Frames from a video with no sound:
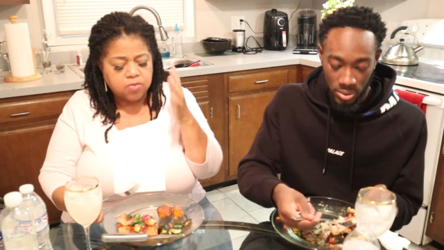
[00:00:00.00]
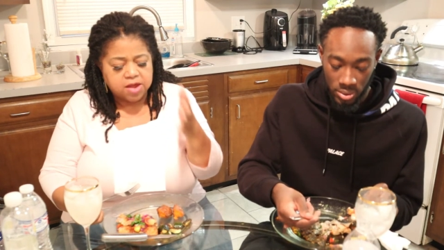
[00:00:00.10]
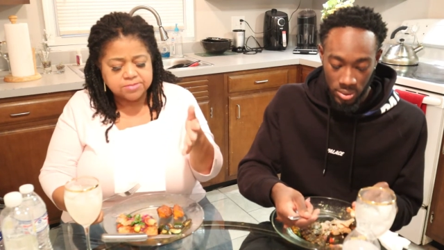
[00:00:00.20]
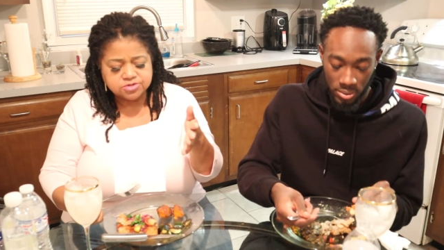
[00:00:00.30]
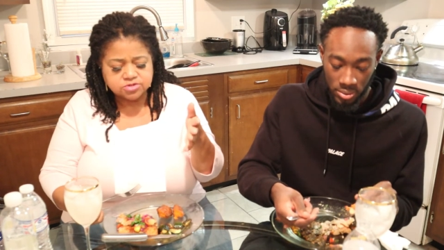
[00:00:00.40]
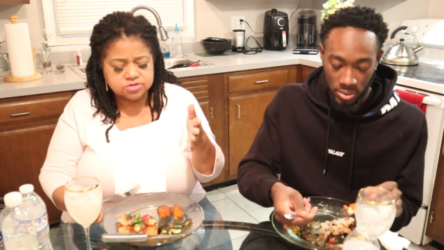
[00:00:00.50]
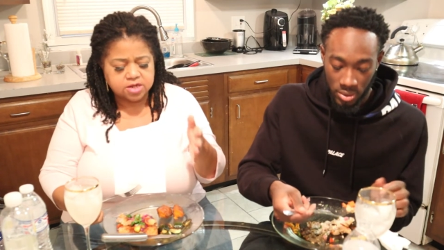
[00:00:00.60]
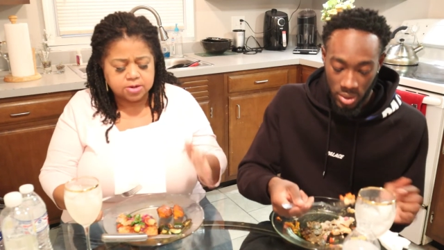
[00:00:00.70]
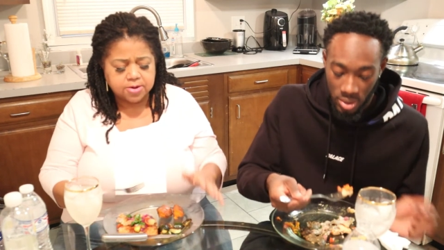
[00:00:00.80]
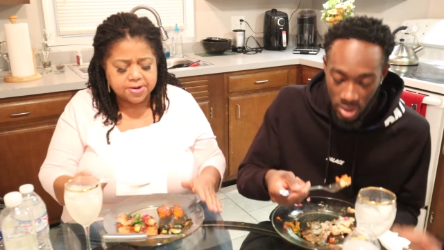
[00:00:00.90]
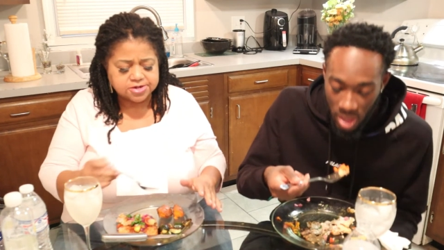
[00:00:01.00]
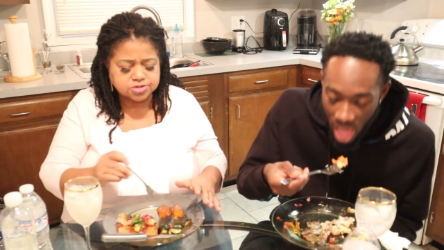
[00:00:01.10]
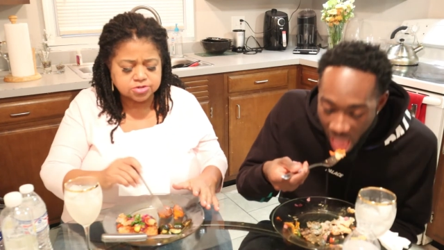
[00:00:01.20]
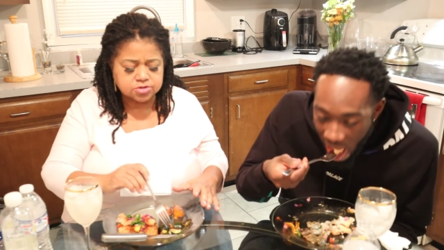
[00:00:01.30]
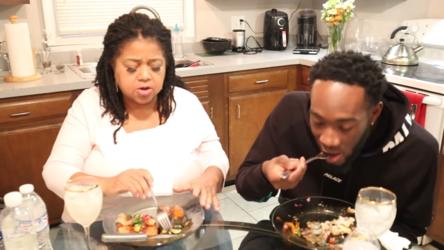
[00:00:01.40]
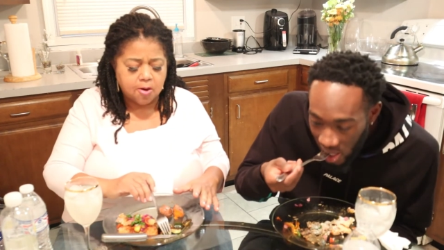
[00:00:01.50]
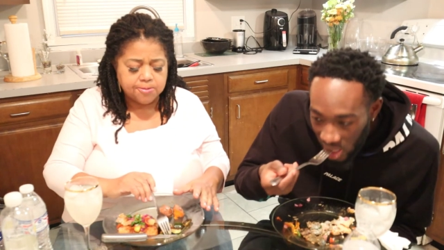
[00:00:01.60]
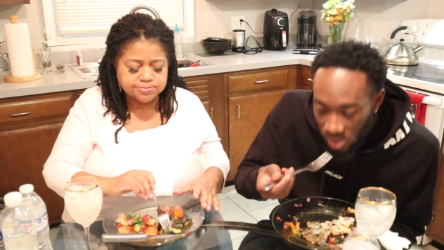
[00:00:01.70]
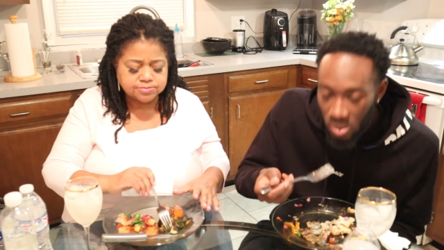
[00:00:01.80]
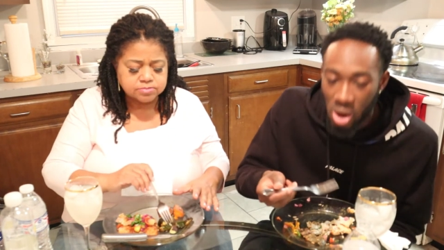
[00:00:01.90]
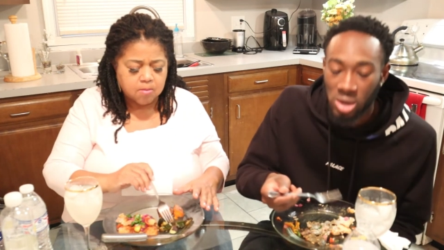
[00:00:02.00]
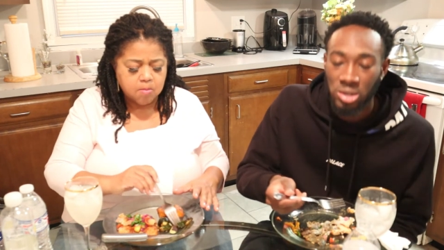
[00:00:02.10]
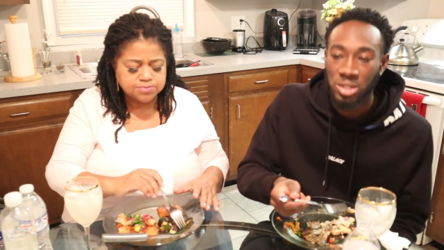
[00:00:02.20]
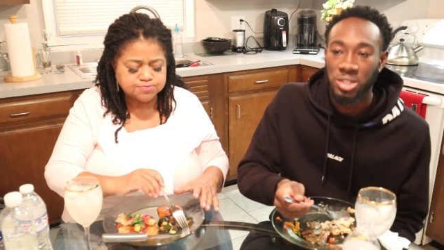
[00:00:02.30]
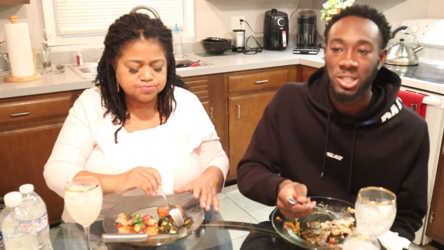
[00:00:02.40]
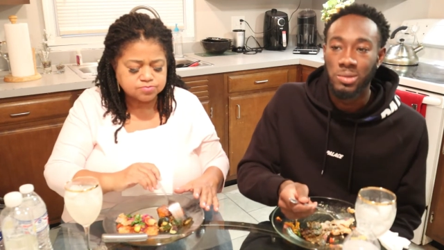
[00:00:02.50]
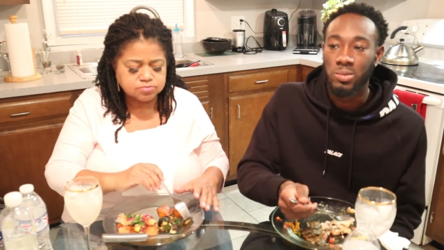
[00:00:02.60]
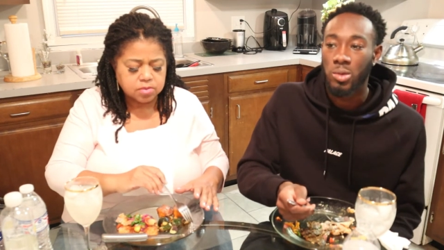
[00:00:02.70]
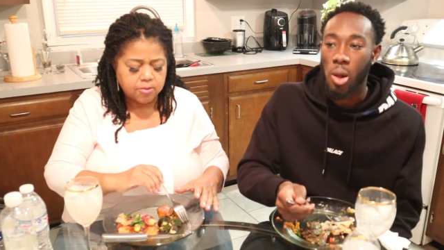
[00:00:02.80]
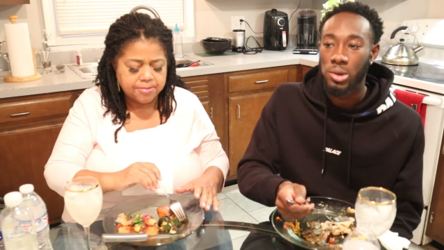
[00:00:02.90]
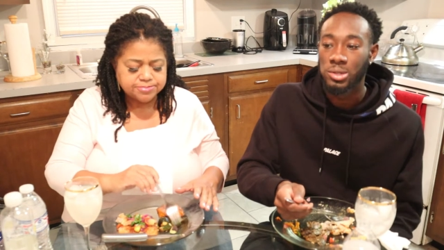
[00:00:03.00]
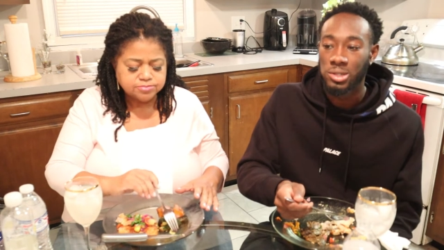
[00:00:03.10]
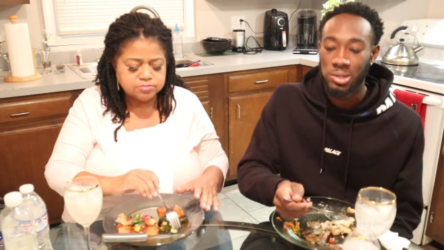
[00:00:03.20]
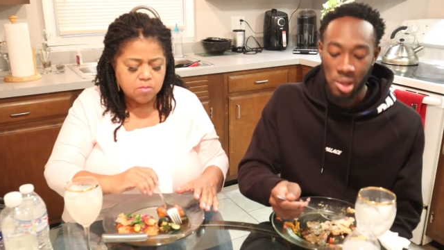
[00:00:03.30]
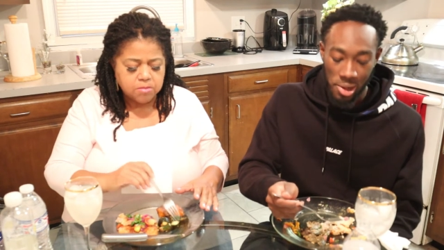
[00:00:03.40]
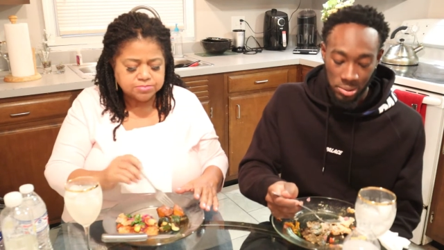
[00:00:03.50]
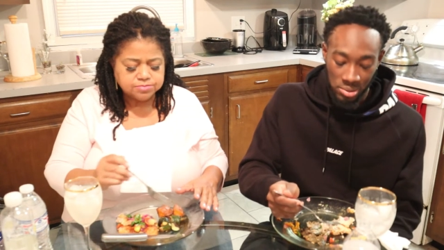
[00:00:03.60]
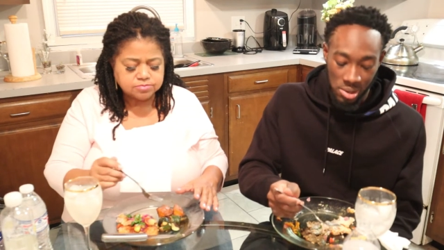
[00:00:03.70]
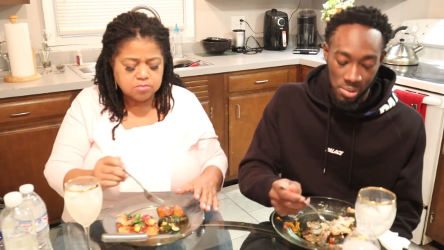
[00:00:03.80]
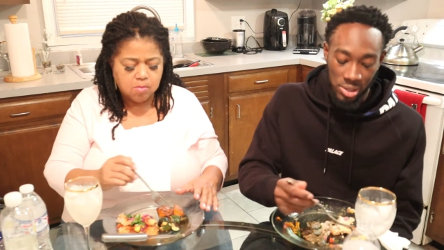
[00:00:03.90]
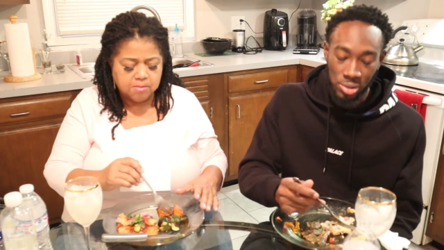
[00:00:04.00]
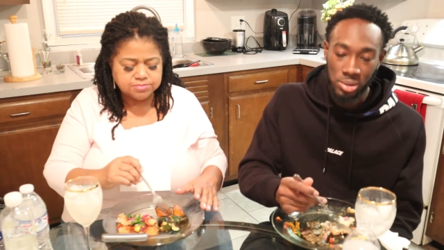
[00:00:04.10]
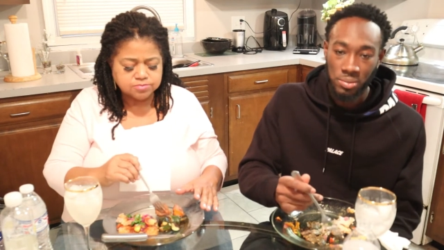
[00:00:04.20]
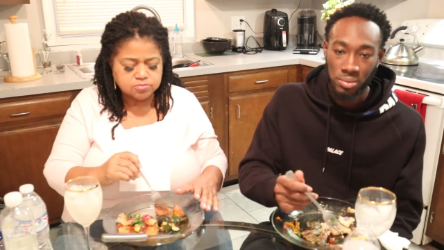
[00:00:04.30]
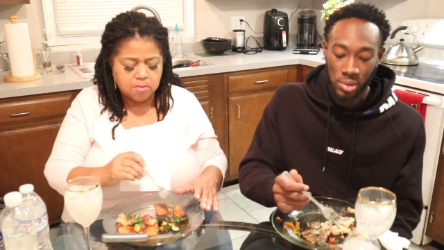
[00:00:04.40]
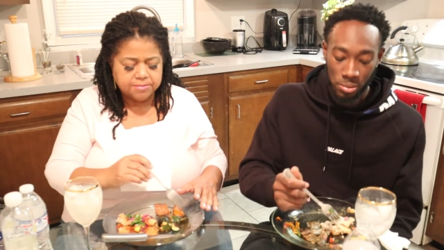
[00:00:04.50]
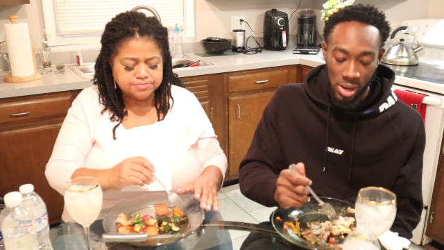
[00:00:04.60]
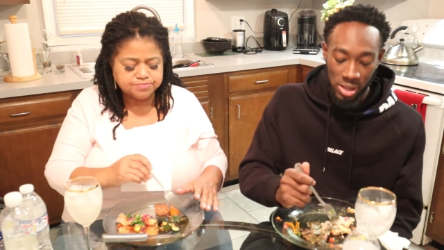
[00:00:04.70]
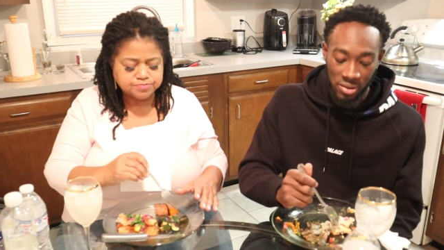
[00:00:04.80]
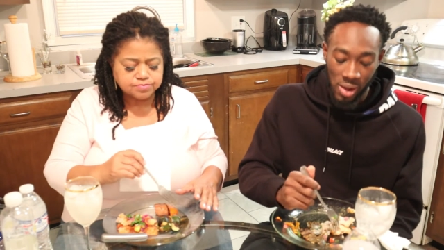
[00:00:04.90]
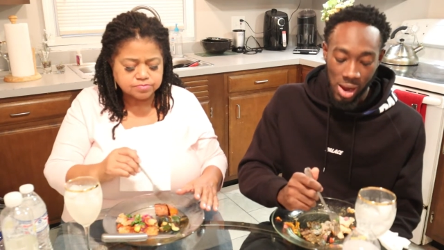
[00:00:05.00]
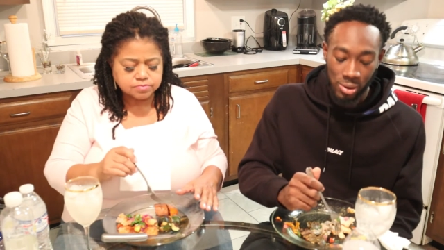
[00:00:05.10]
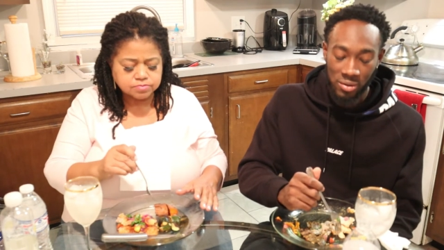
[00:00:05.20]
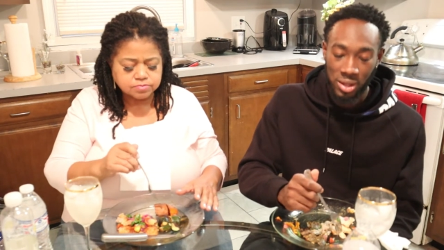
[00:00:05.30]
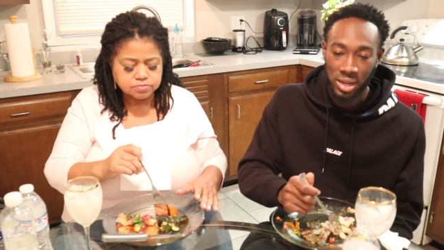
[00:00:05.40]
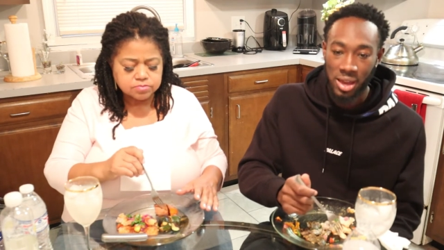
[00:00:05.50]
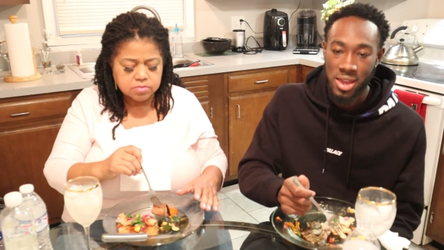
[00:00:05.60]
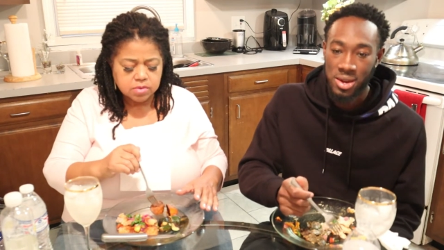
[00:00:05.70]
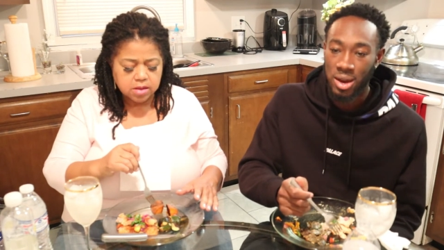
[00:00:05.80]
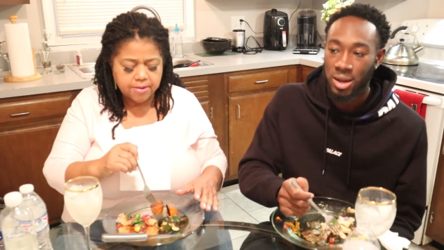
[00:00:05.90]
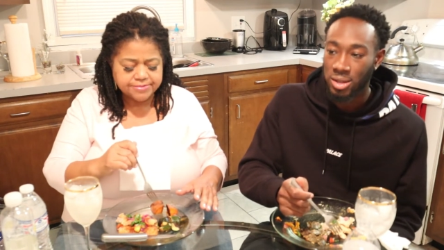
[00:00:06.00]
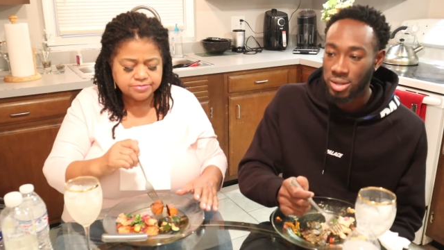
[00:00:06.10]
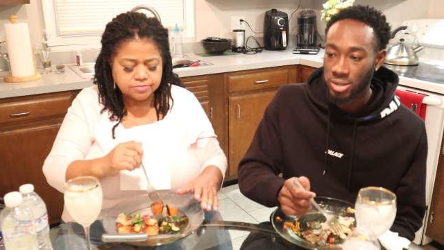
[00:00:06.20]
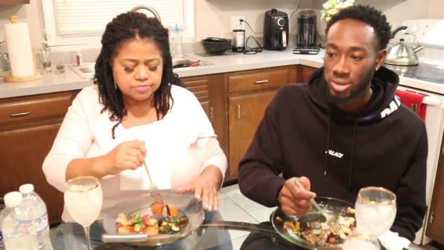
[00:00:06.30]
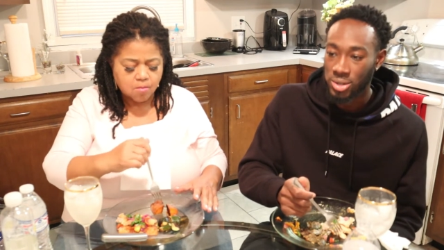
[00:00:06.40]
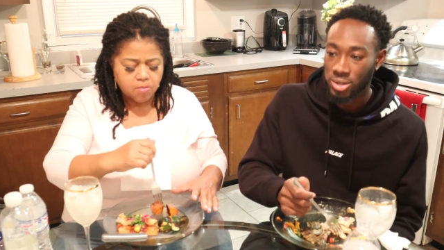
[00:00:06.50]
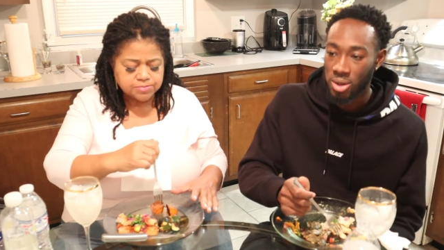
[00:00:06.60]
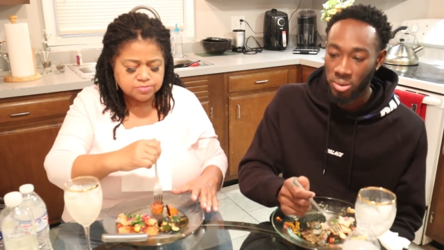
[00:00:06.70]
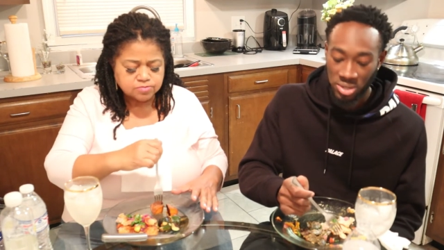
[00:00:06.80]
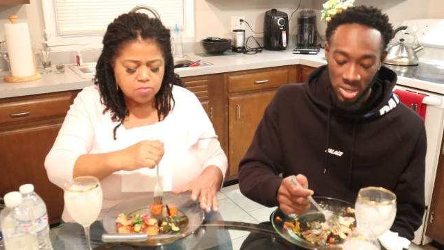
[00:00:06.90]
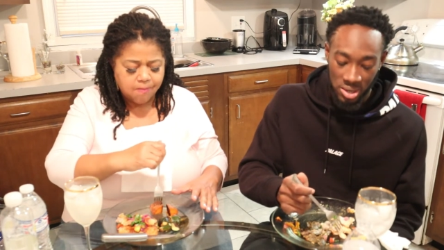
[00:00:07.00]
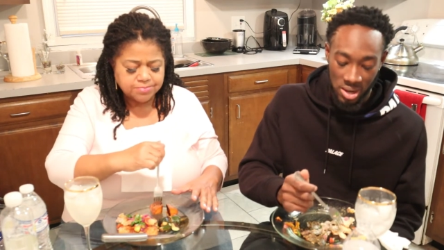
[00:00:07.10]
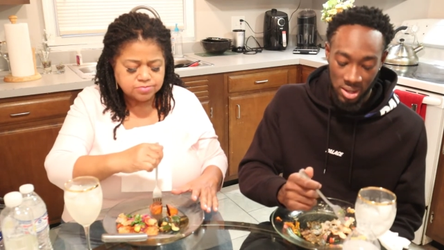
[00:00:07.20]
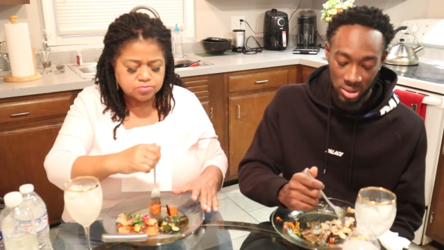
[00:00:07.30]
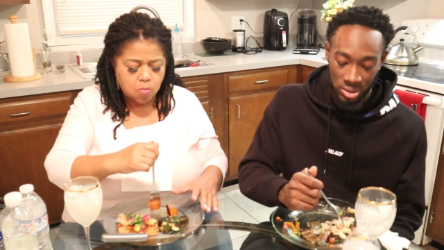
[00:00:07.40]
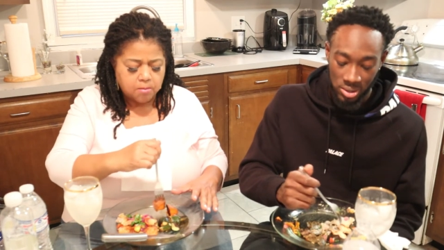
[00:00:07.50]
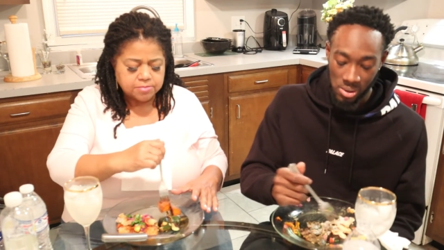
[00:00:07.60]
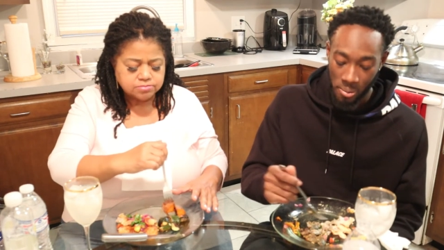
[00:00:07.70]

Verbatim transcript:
Speaker 1: how much does that cost to go?
Speaker 2: Oh, it's cheap. It's not that much. You can probably find one for like eight dollars or ten dollars.